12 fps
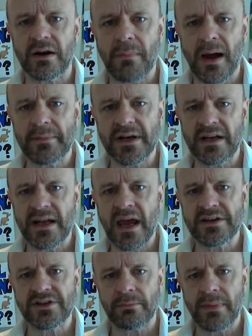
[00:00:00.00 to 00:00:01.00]
a mum and a
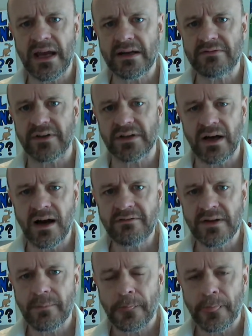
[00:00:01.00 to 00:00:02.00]
dad you're made for life
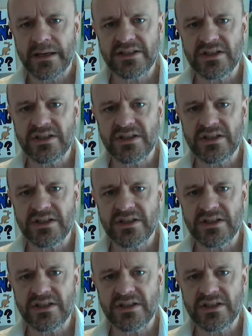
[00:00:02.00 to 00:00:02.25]
is